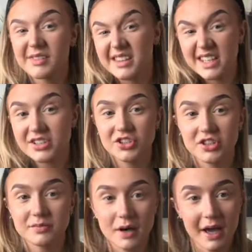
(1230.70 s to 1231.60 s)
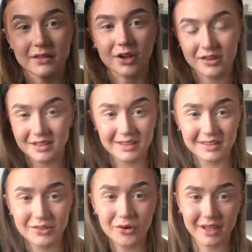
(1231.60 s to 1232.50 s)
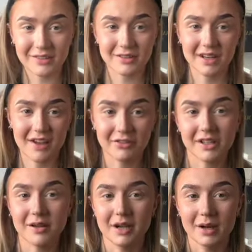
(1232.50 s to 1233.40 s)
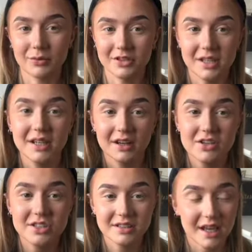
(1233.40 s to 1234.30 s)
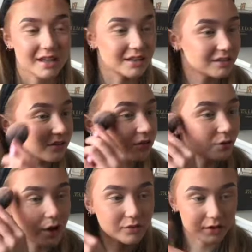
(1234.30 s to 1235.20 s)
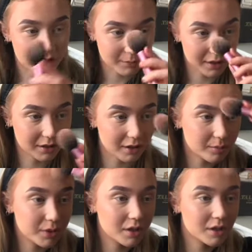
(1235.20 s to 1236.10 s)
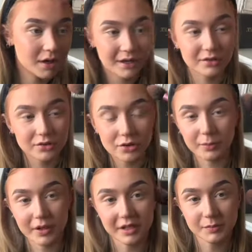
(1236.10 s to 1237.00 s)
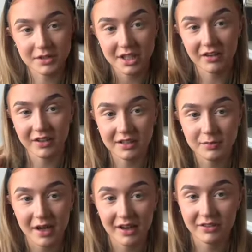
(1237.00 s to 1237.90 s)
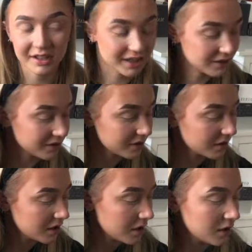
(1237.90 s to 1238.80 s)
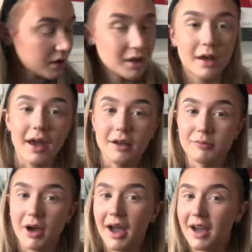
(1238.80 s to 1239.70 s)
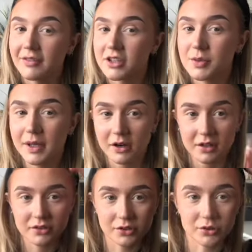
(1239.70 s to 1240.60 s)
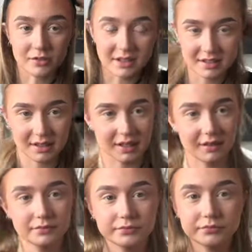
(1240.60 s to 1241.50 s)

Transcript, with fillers: This is just my, no this is not even everyday makeup routine. Can I just state this is not everyday makeup. I do not put this much effort into my everyday look. Um, I have actually been going to school recently.